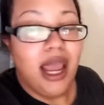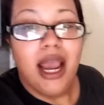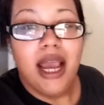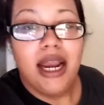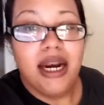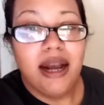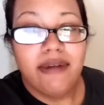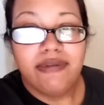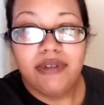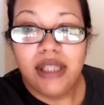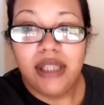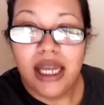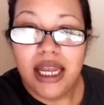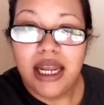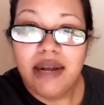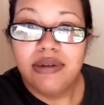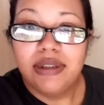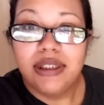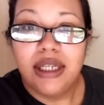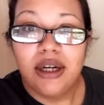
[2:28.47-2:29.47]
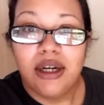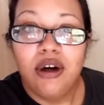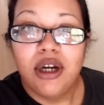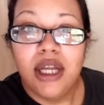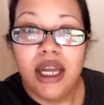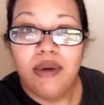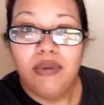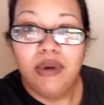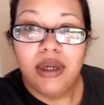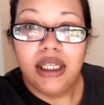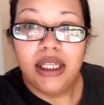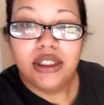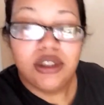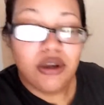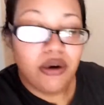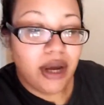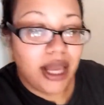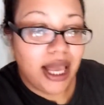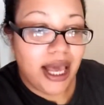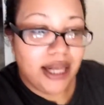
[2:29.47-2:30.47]
And after that, he was like, okay, well, let's
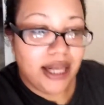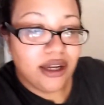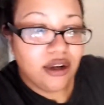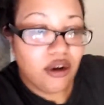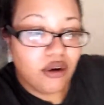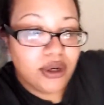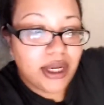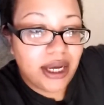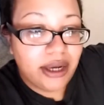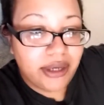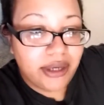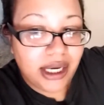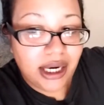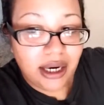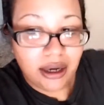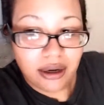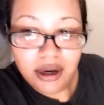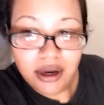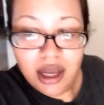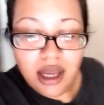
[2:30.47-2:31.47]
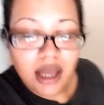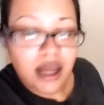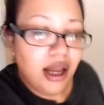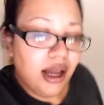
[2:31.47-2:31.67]
go ahead and go down here.